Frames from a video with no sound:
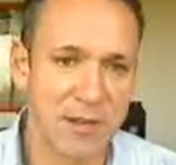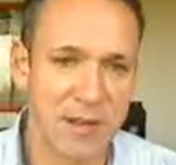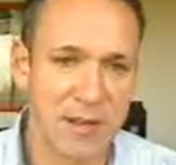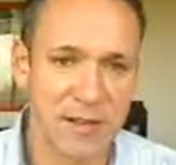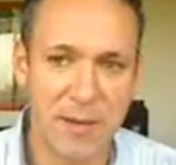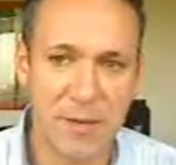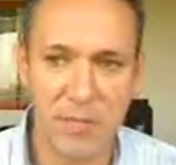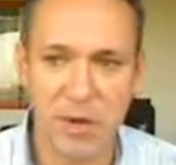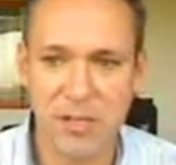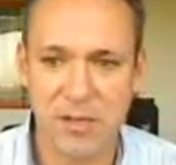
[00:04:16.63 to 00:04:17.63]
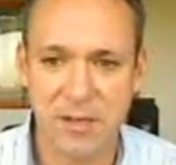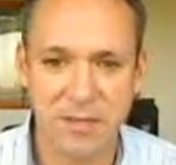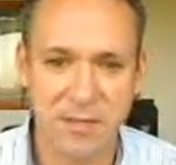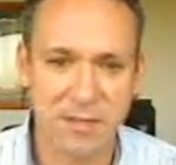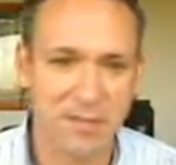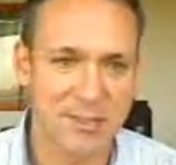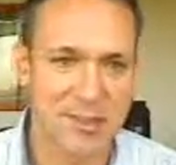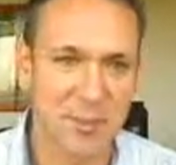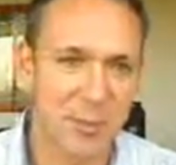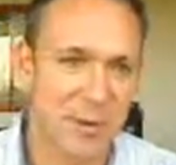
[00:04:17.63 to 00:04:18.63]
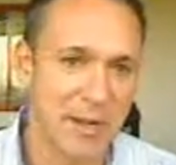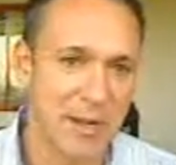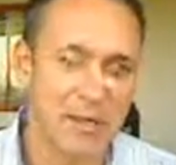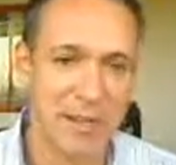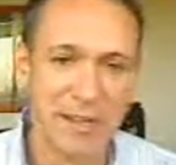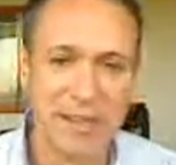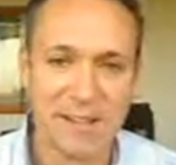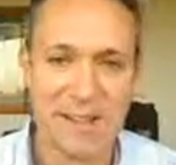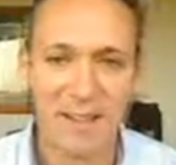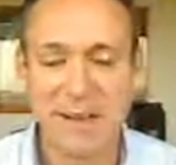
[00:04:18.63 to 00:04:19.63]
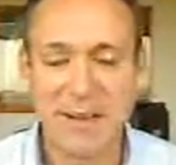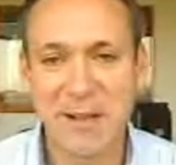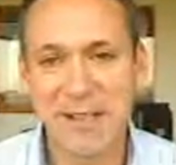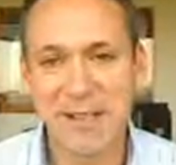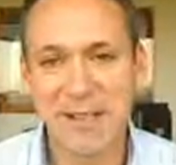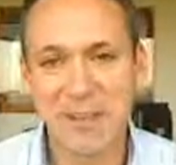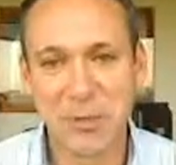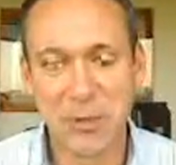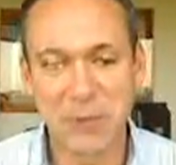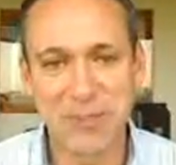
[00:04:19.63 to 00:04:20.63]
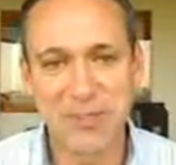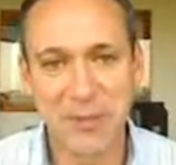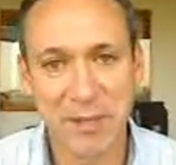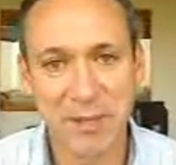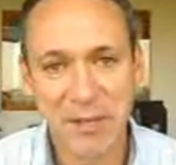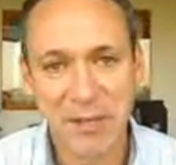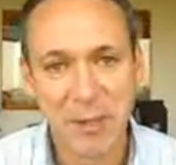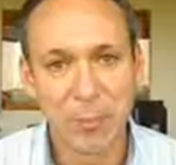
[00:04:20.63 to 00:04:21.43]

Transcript: Again, I'm watching, and the stocks are jumping around right now as I record this video.